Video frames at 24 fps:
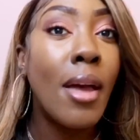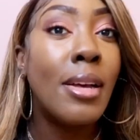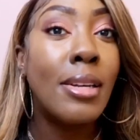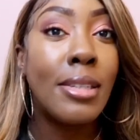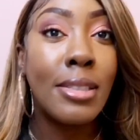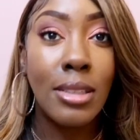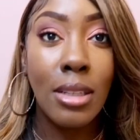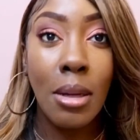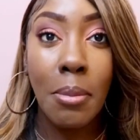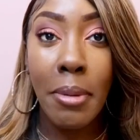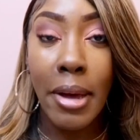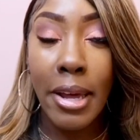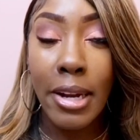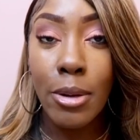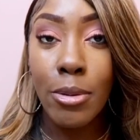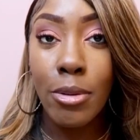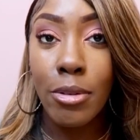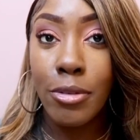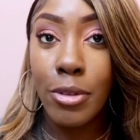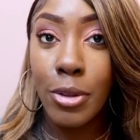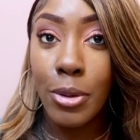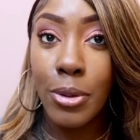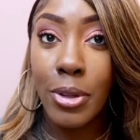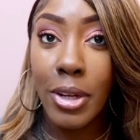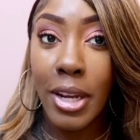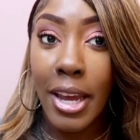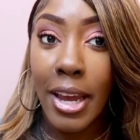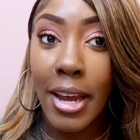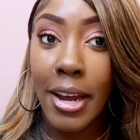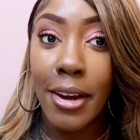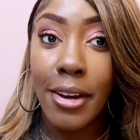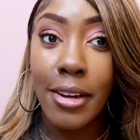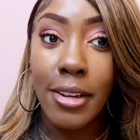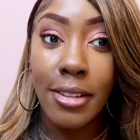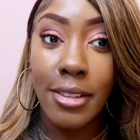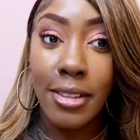somebody reviewing the
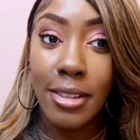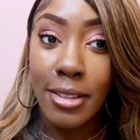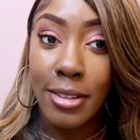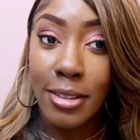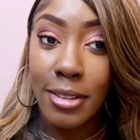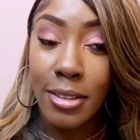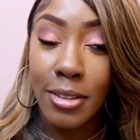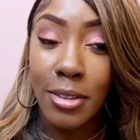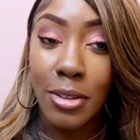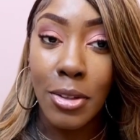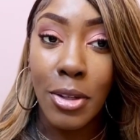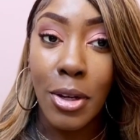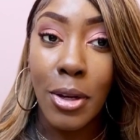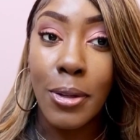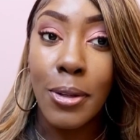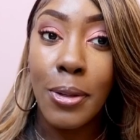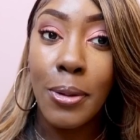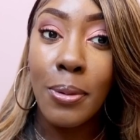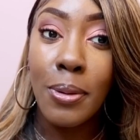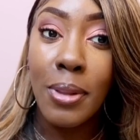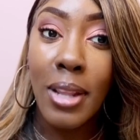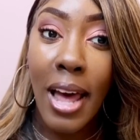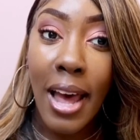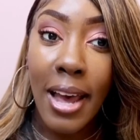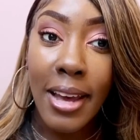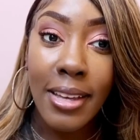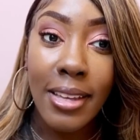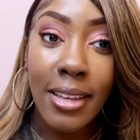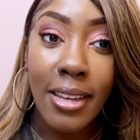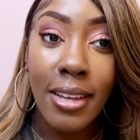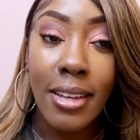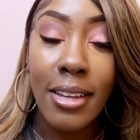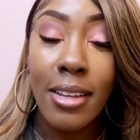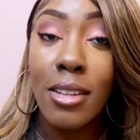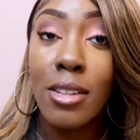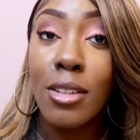hair and you know you like
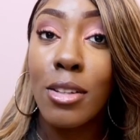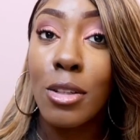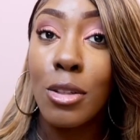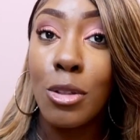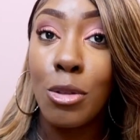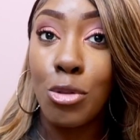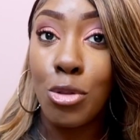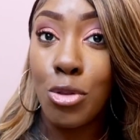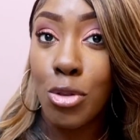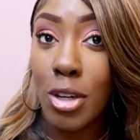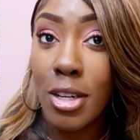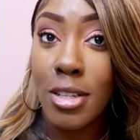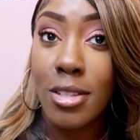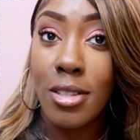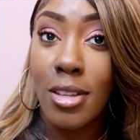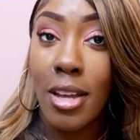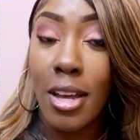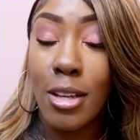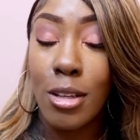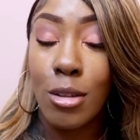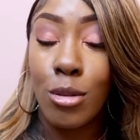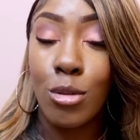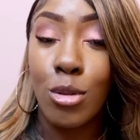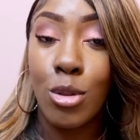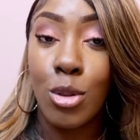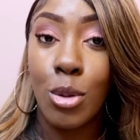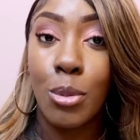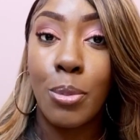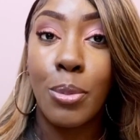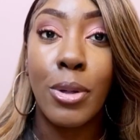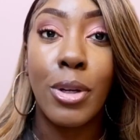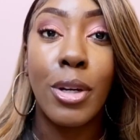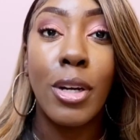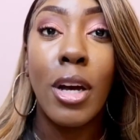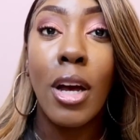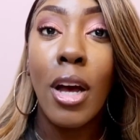it, you trust that
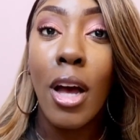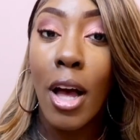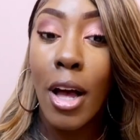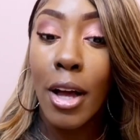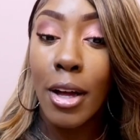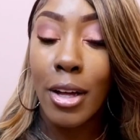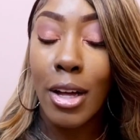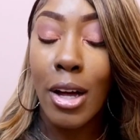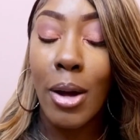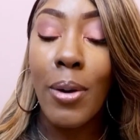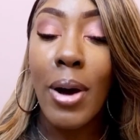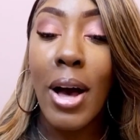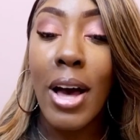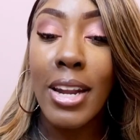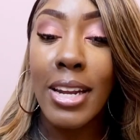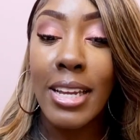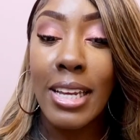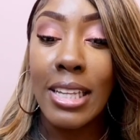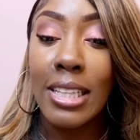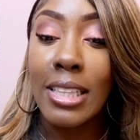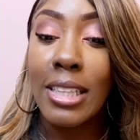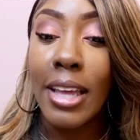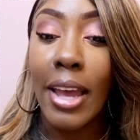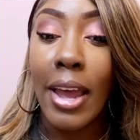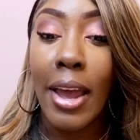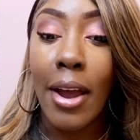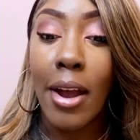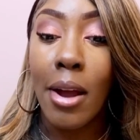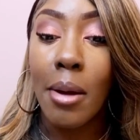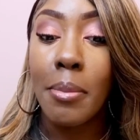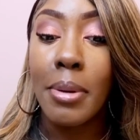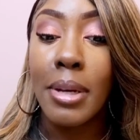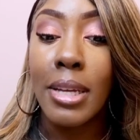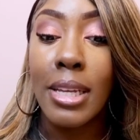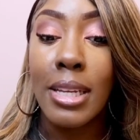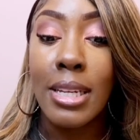YouTuber, go out and get the hair,
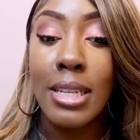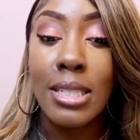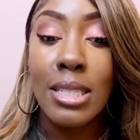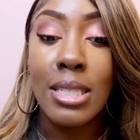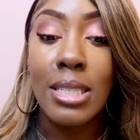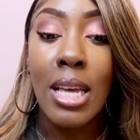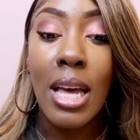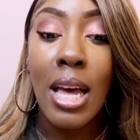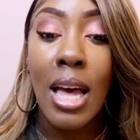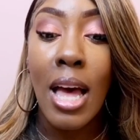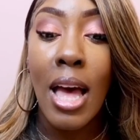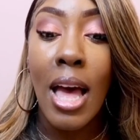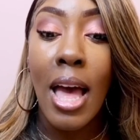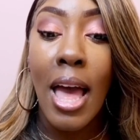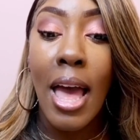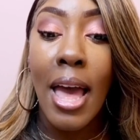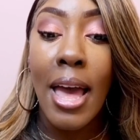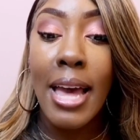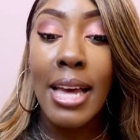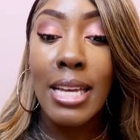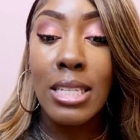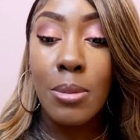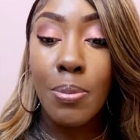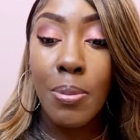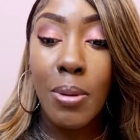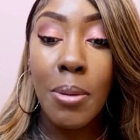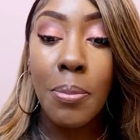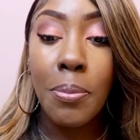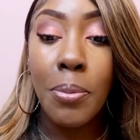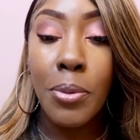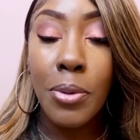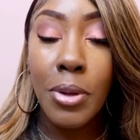because as people